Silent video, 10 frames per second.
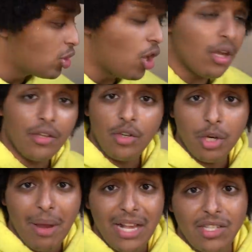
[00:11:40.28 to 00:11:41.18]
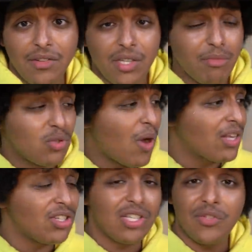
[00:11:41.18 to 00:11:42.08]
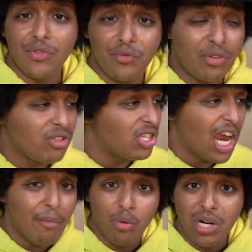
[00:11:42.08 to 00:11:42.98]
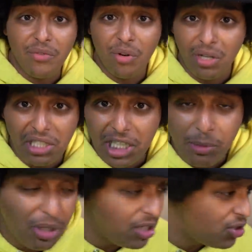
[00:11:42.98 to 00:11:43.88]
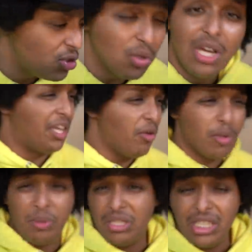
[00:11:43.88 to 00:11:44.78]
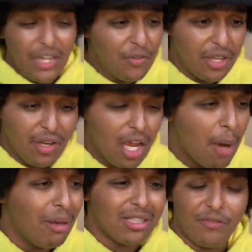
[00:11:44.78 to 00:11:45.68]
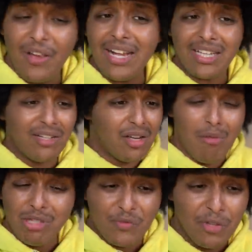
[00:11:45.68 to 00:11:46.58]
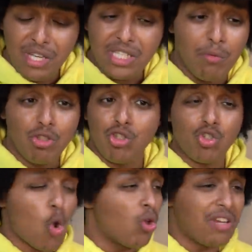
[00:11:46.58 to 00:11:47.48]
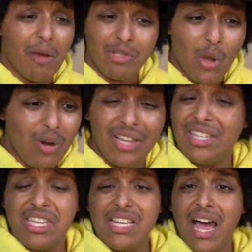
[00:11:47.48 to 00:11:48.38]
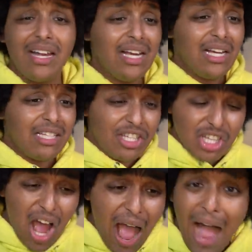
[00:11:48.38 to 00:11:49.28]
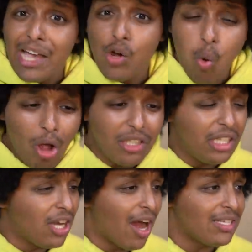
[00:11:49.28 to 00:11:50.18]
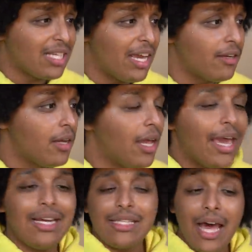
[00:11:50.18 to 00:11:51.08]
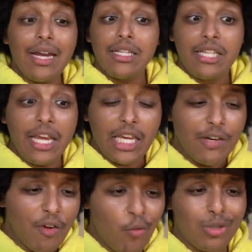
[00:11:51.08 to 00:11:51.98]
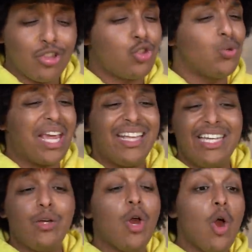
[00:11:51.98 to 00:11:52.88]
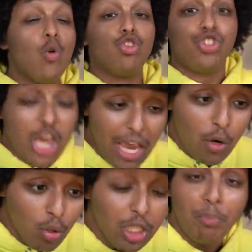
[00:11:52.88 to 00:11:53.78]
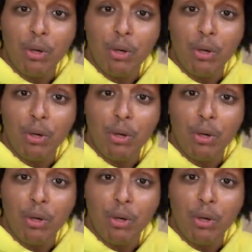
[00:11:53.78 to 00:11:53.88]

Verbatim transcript: So you can imagine if someone's watching this for the first time or whatever on ESPN 2, they would be livid about the fact that it almost feels like someone's controller died. What's going on? This is not high quality content, and it's not indicative of what the 2K League generally